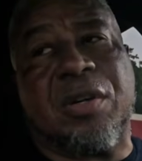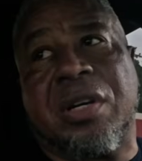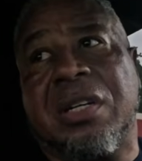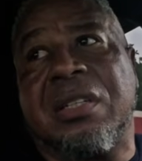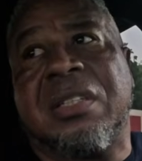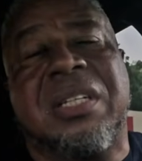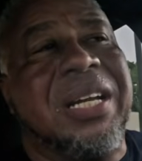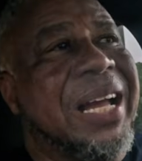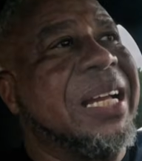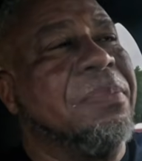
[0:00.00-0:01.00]
on her,
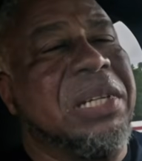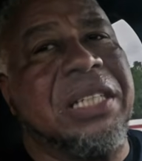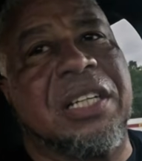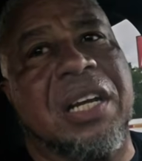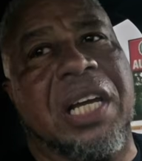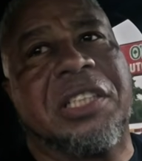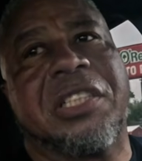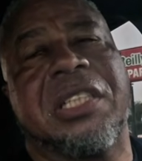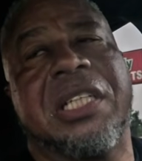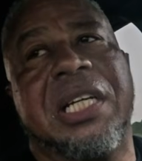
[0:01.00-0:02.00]
I can bleed the clutch.
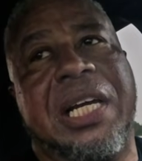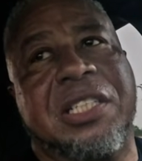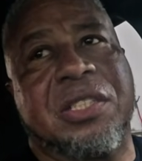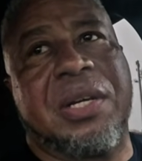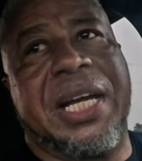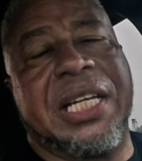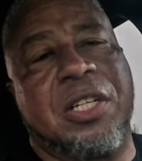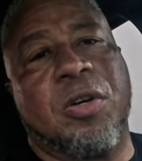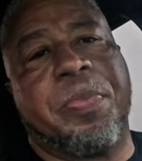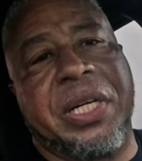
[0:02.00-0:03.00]
And so I had to
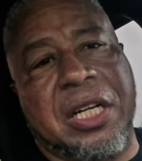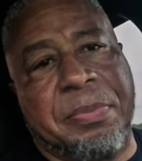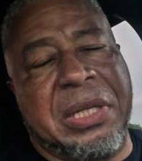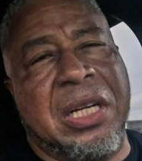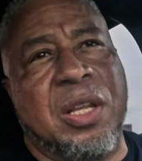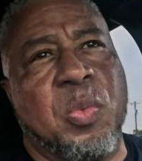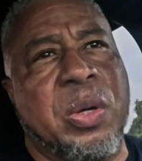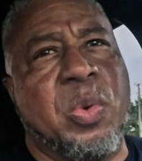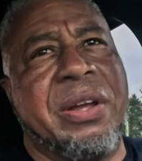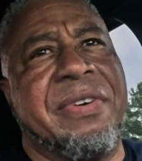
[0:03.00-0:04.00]
go pick up me another
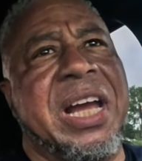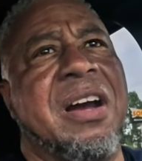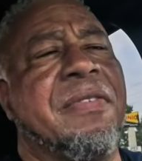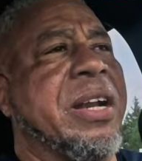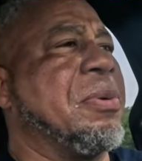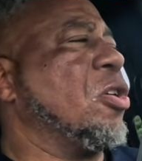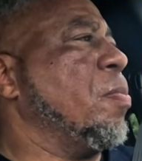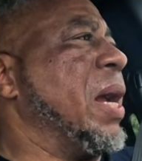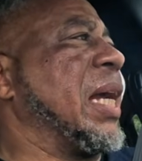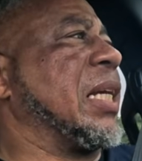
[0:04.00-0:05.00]
one-way valve, and I'm gonna go
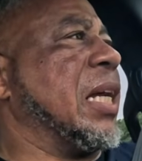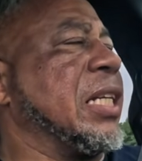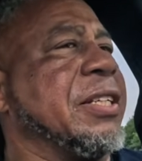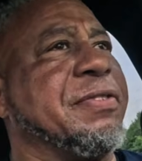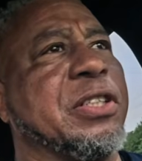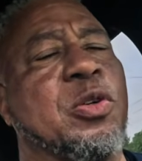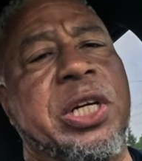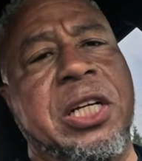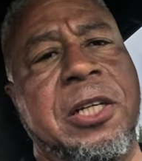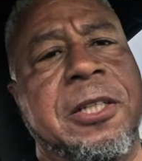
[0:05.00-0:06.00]
back and I'll give you a
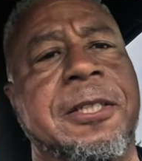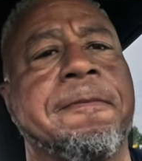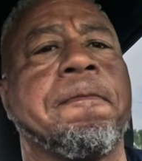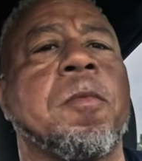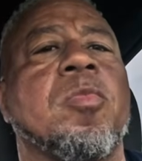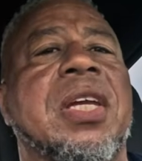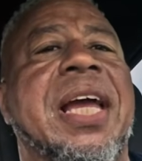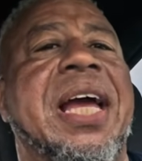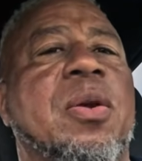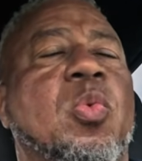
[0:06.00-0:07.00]
quick look
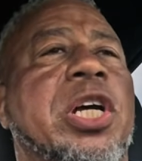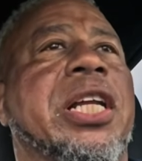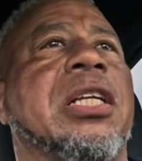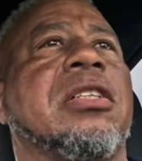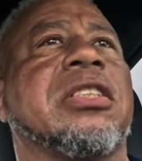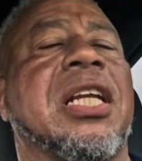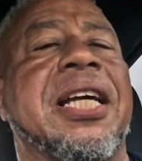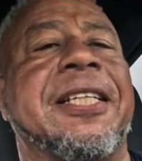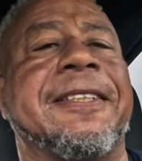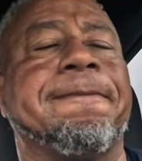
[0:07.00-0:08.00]
at what it looks
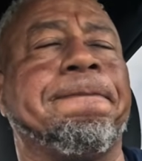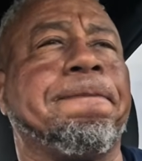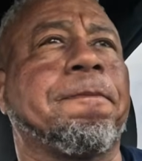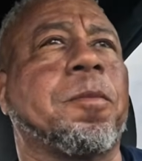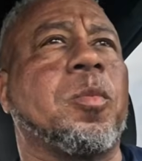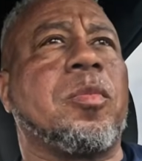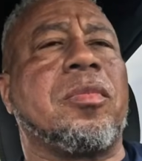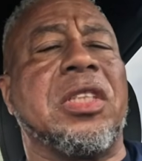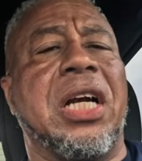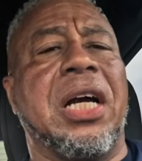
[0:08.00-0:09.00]
like.
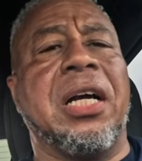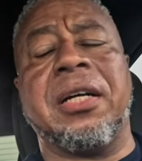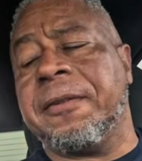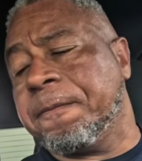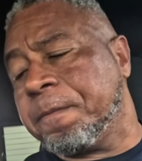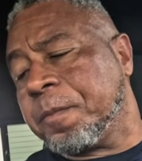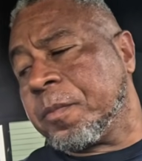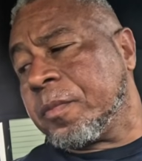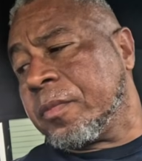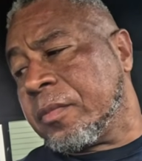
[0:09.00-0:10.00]

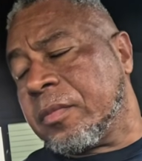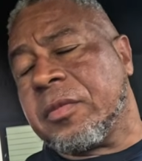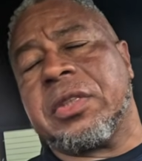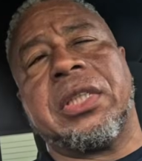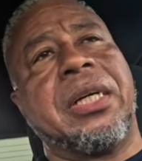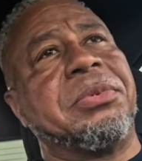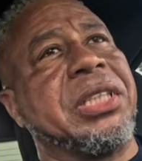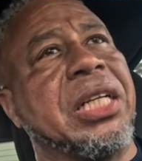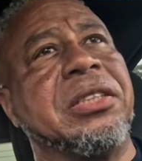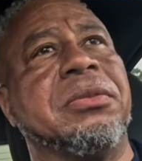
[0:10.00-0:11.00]
I'm
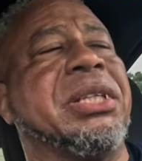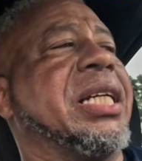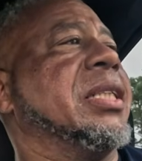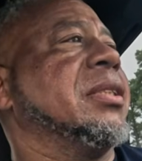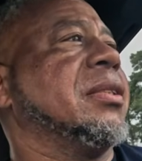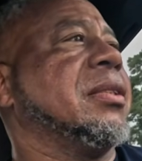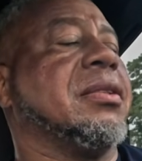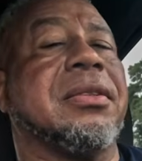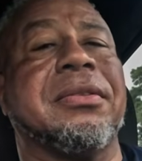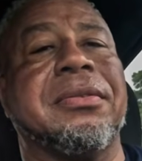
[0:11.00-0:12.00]
telling you, man,
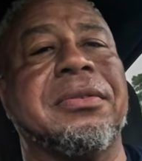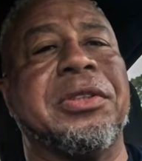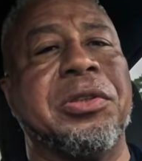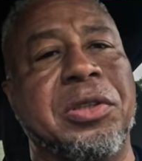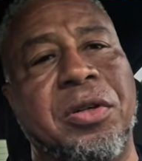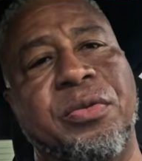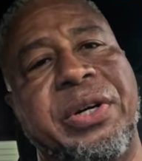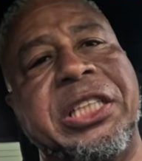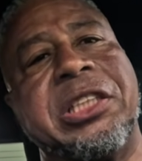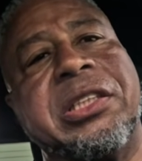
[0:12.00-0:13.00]
do your own
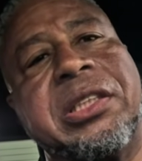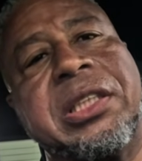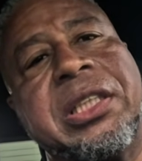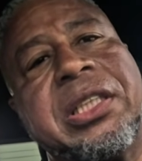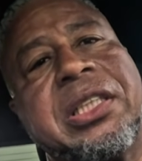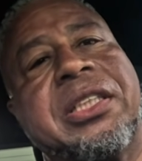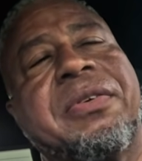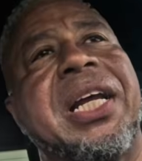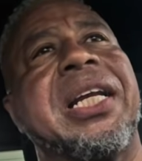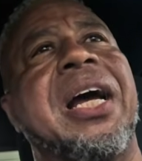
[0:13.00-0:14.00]
wrenching, because
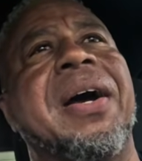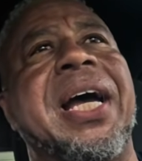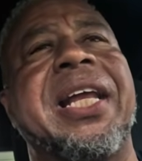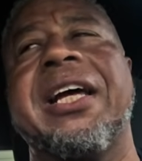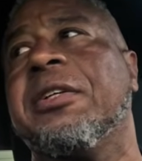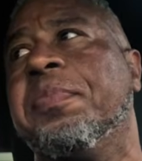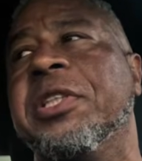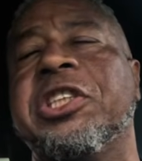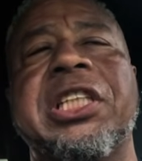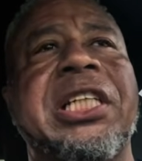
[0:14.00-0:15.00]
right now I'd have to
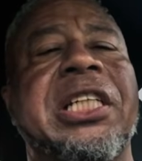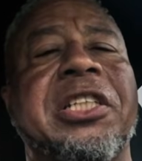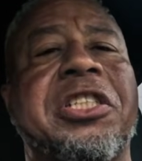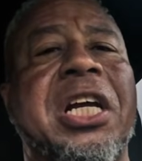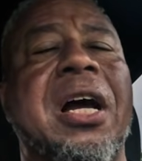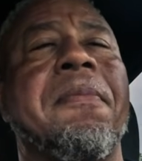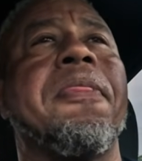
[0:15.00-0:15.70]
put Jenny in the shop